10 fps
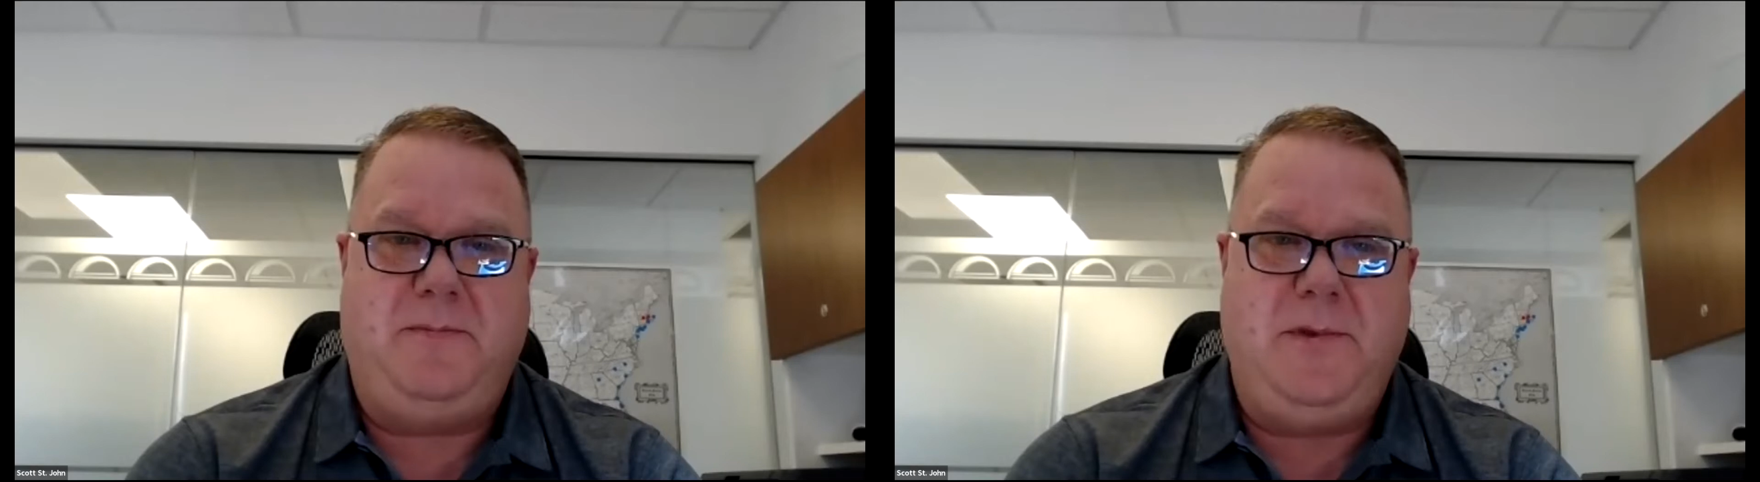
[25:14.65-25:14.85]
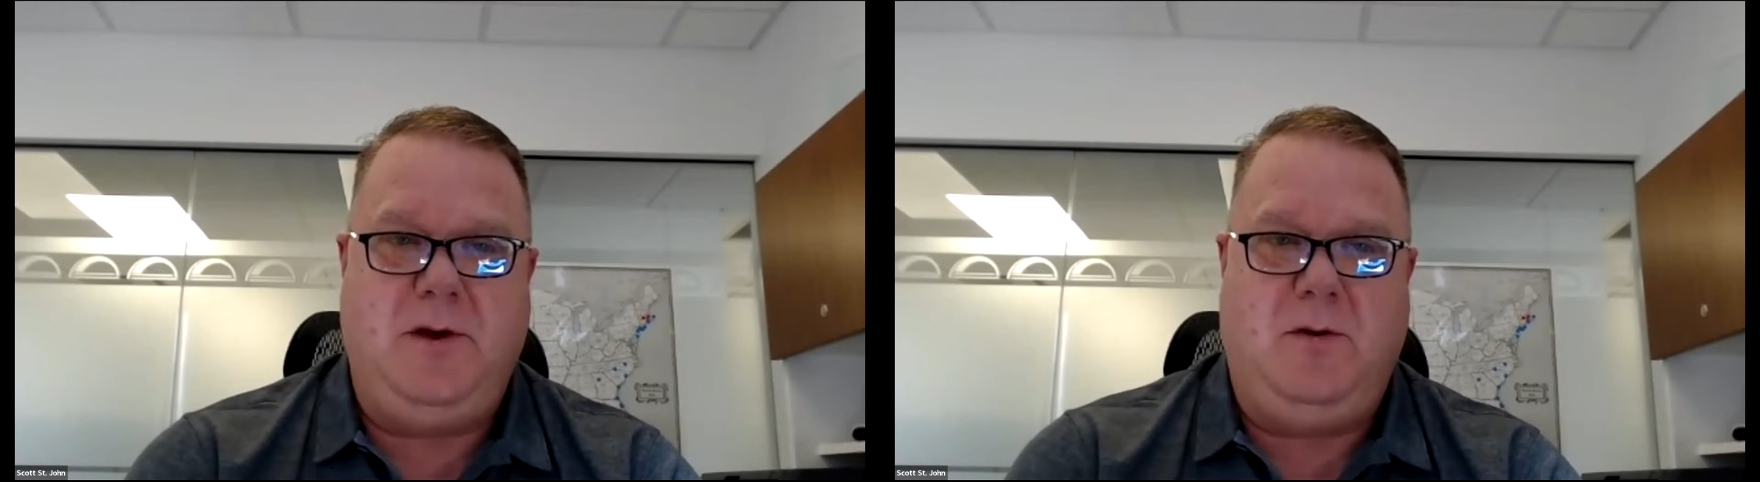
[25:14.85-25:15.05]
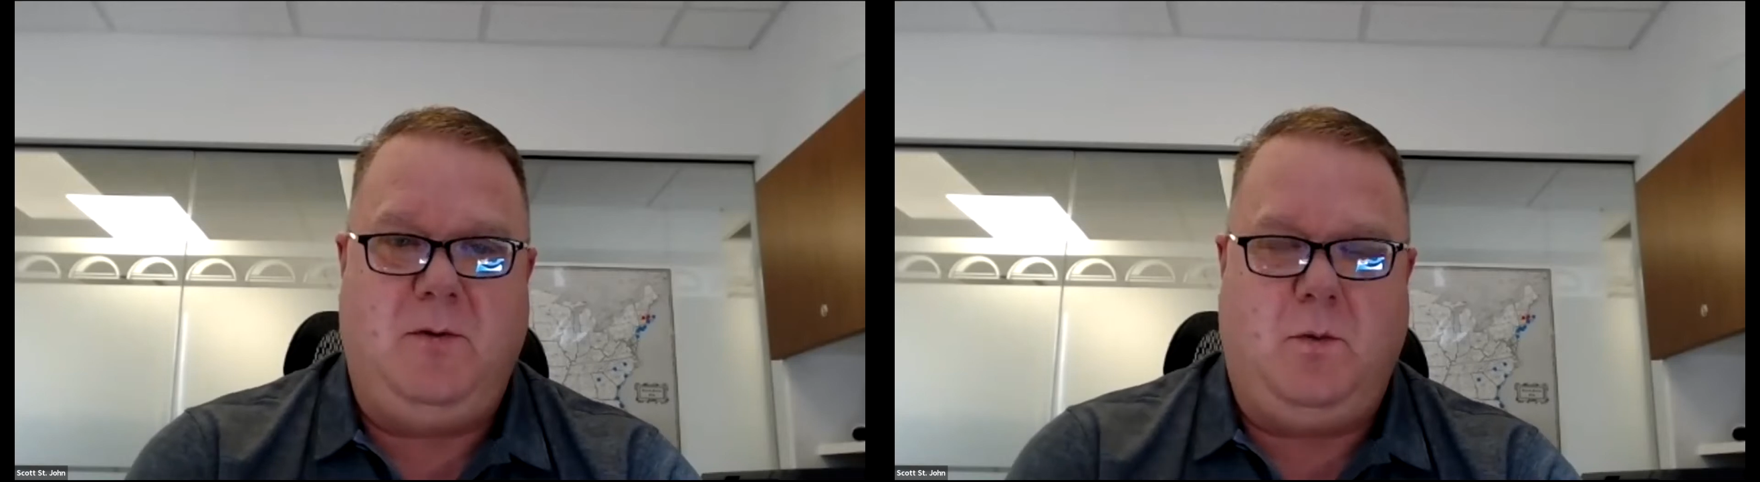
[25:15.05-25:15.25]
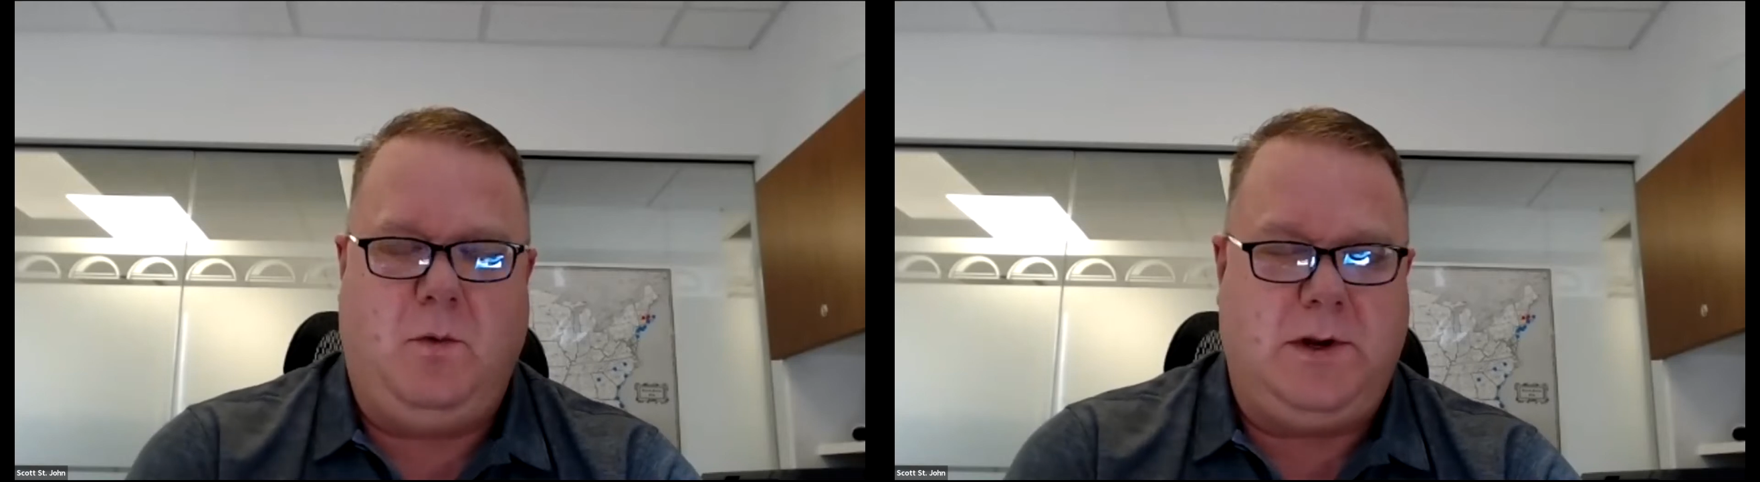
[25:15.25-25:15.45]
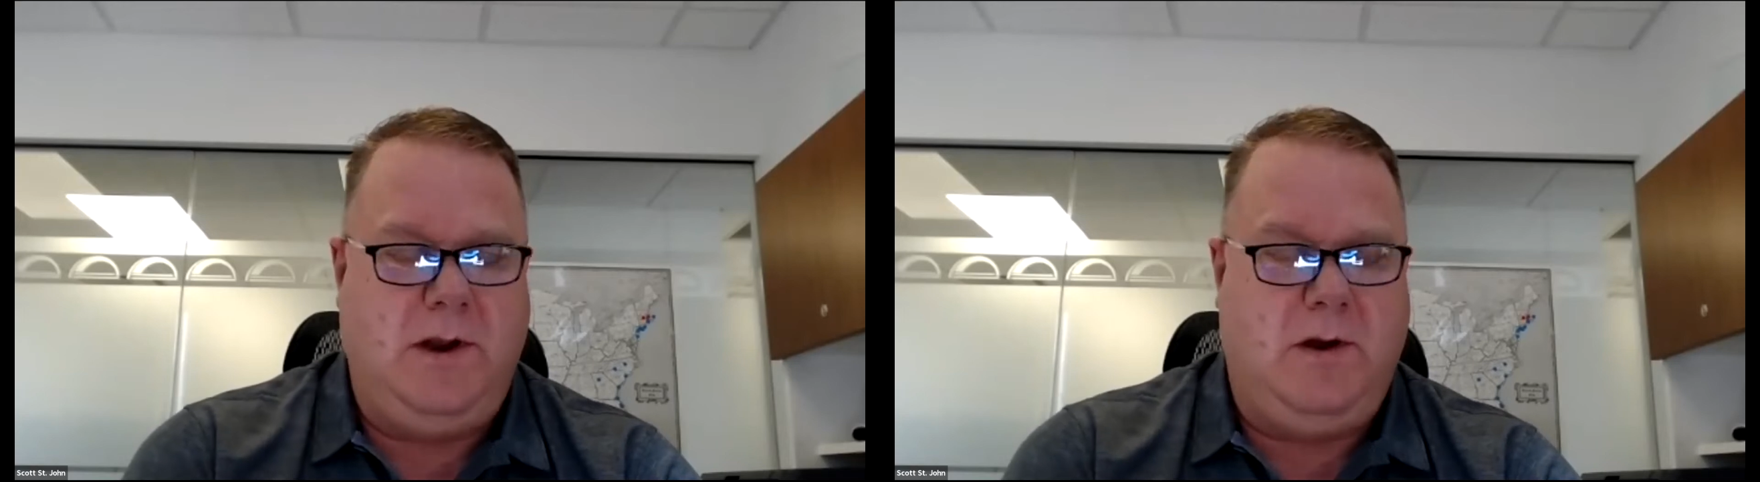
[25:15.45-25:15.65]

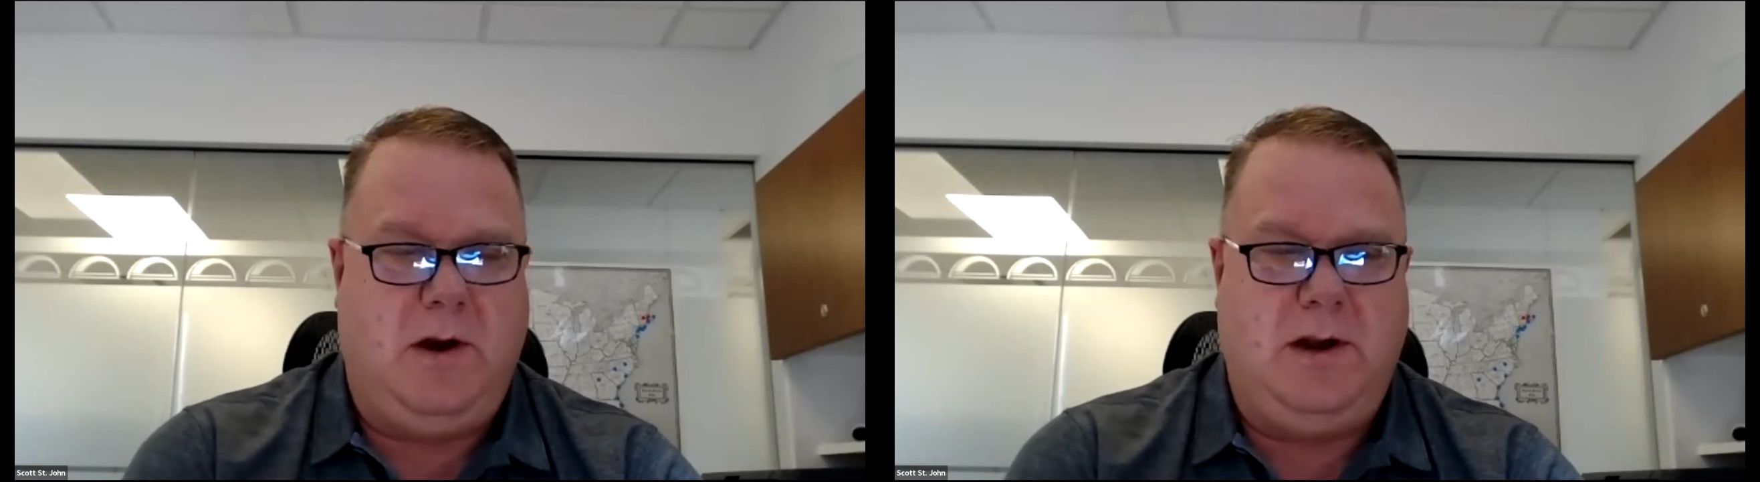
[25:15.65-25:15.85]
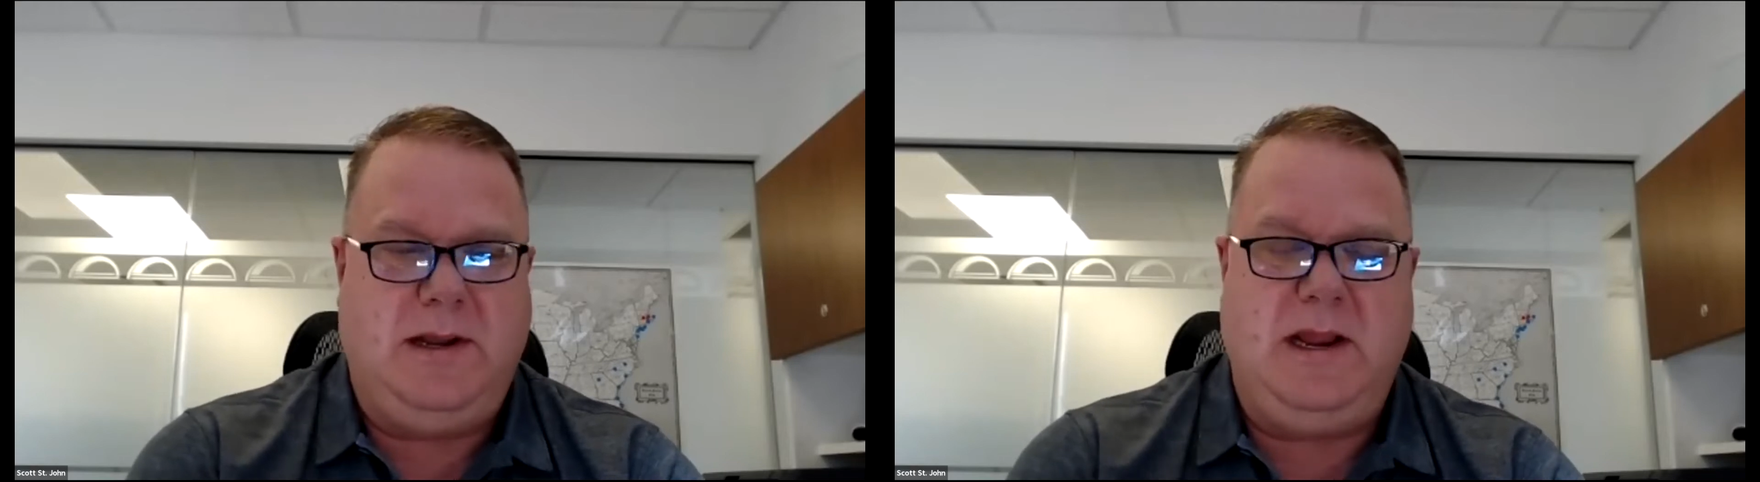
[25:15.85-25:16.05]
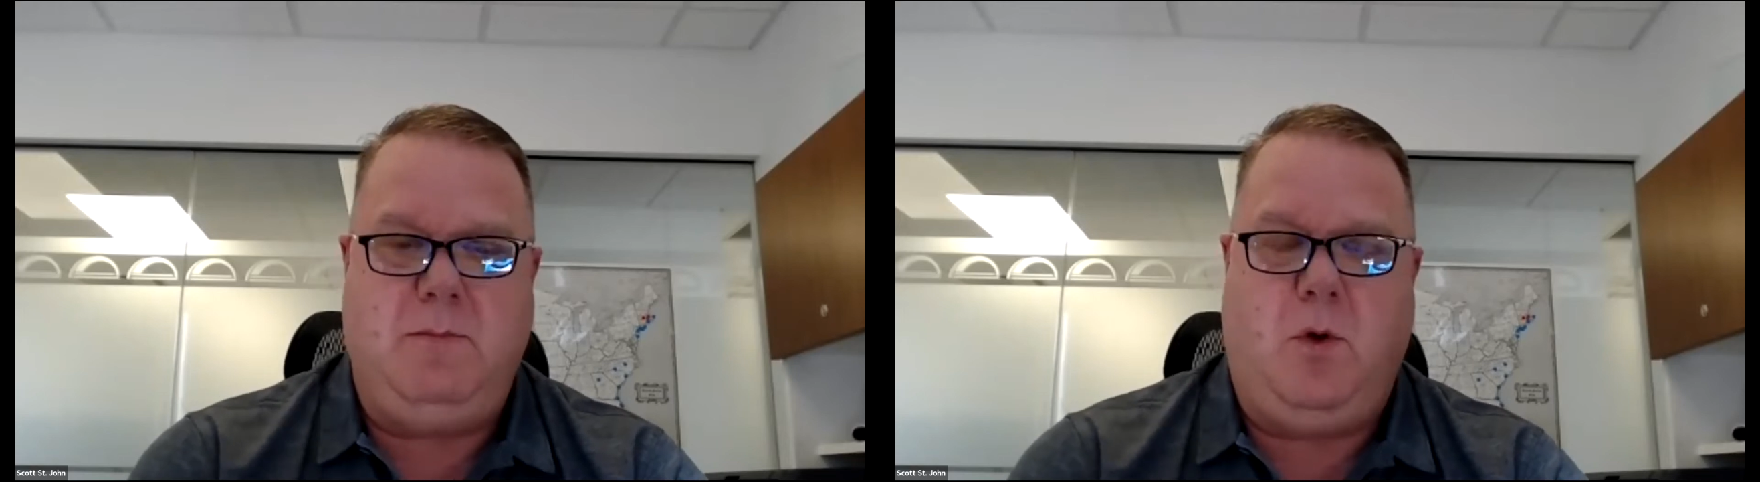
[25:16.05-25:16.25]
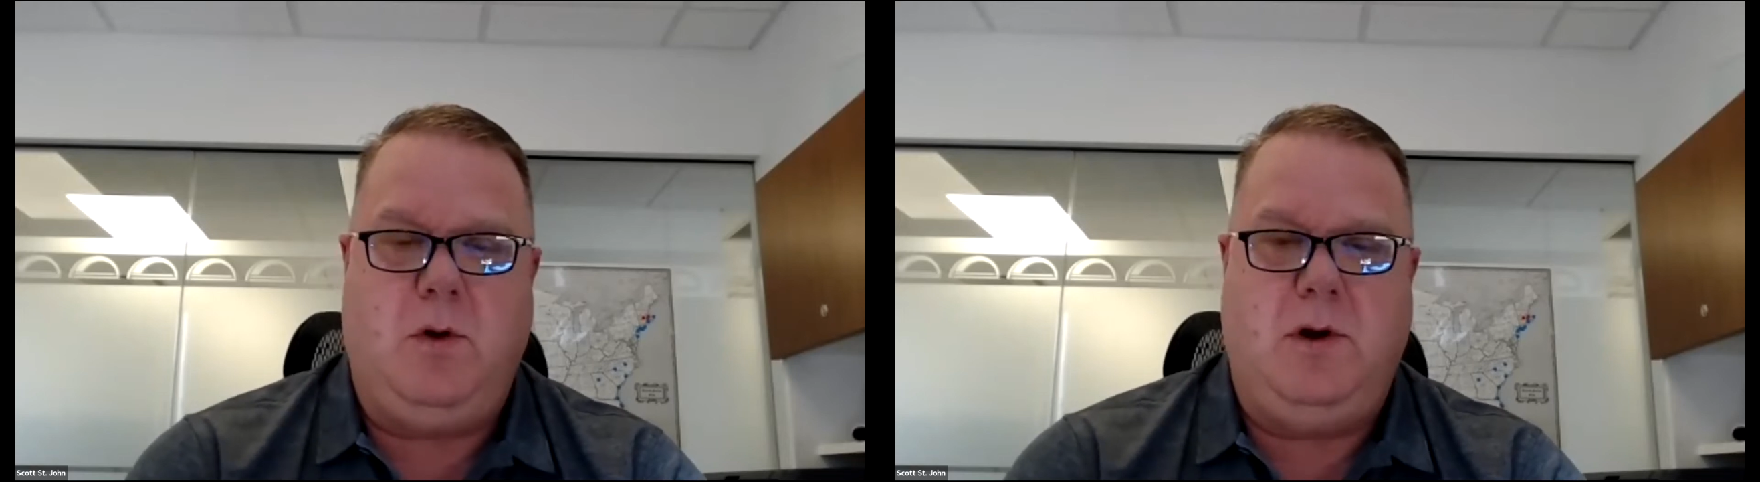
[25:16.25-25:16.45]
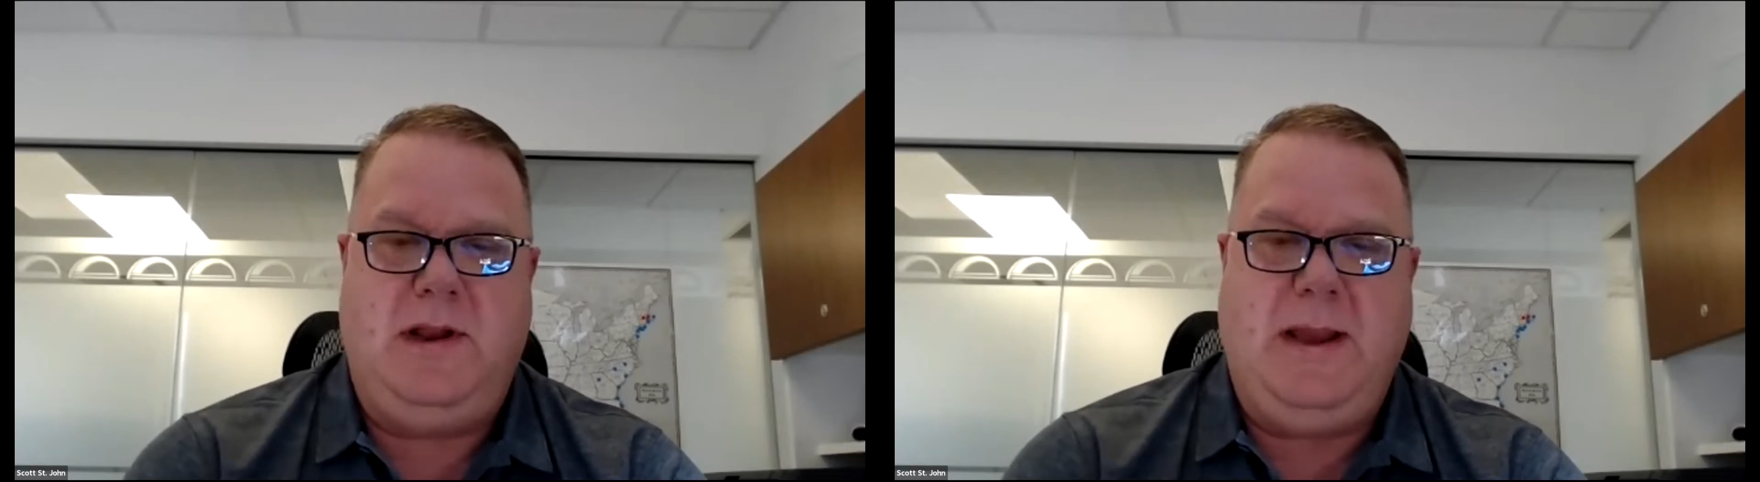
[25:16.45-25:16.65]
working on getting
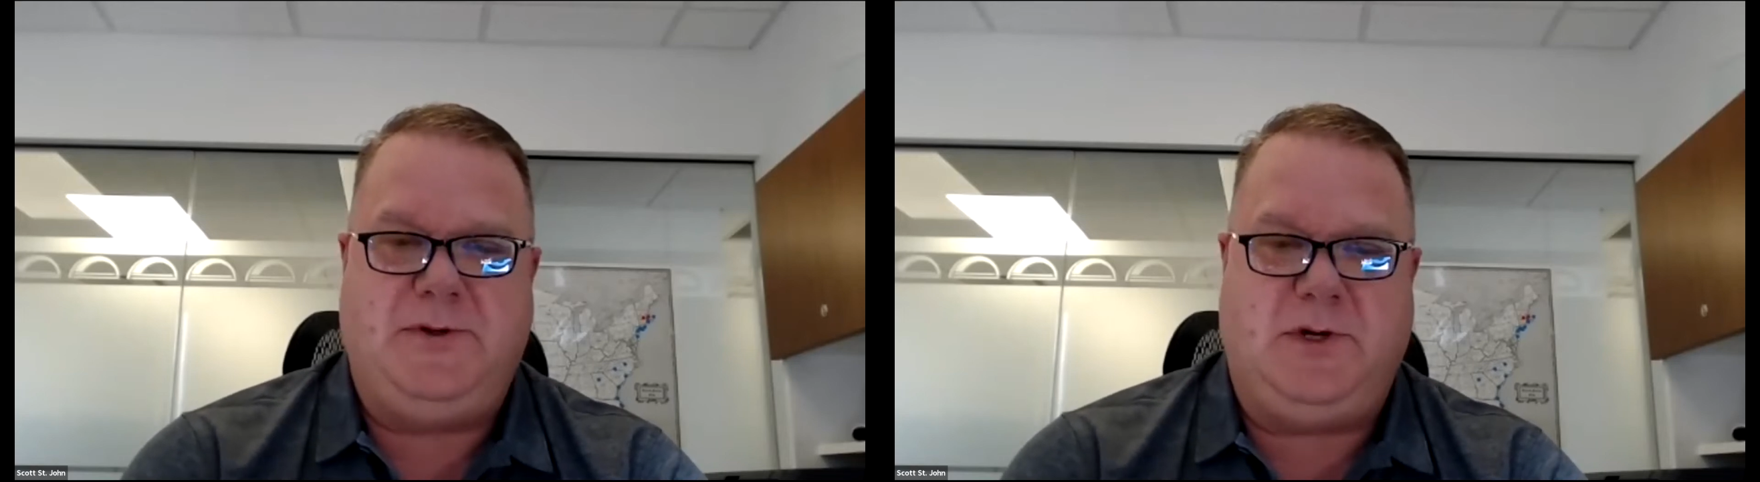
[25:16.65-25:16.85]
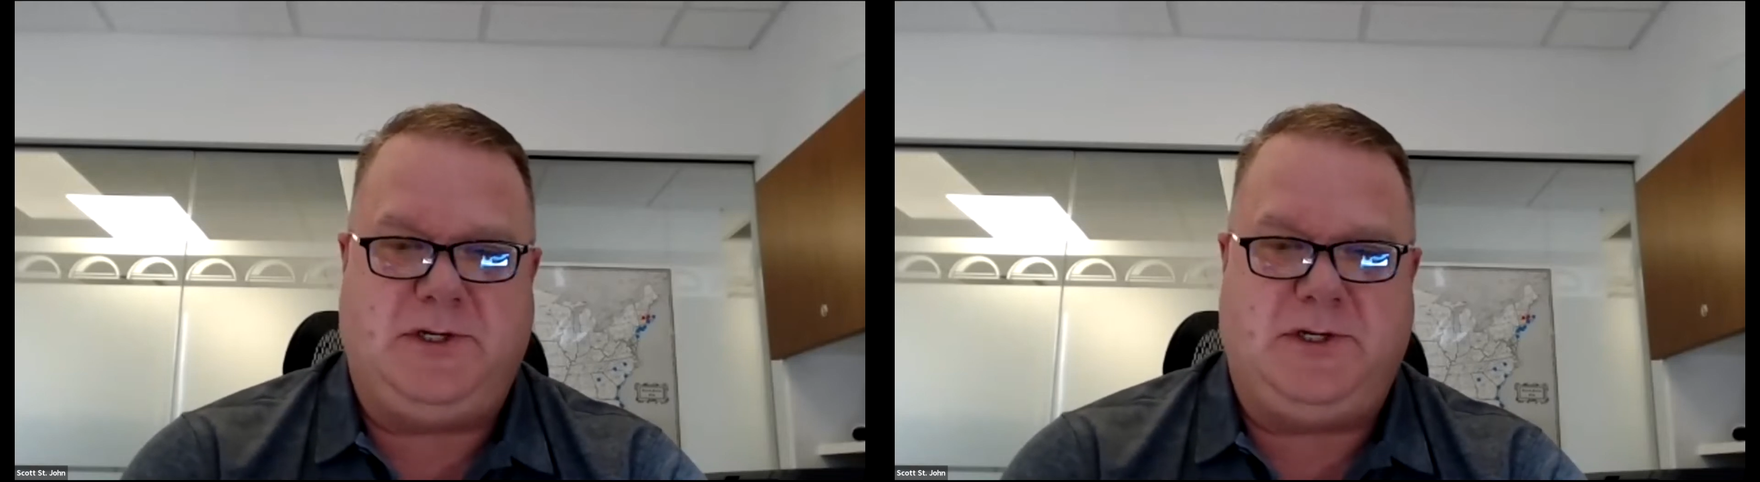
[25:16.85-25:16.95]
more damage